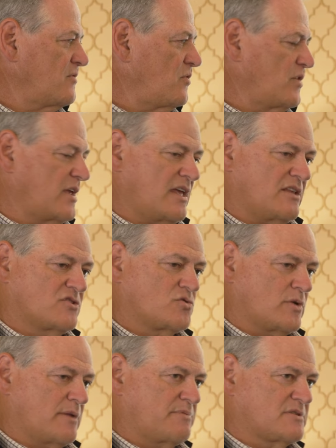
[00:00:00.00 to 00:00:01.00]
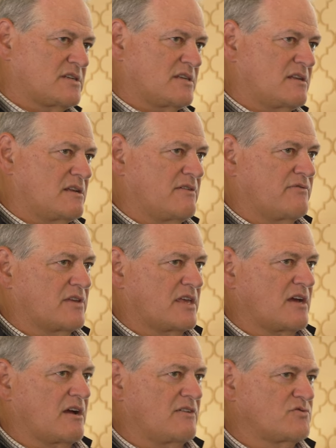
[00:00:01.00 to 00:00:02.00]
only getting 20% of the
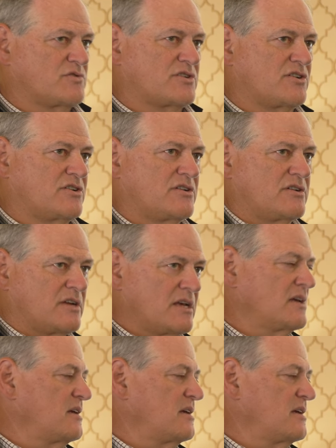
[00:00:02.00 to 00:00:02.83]
kickoff's return,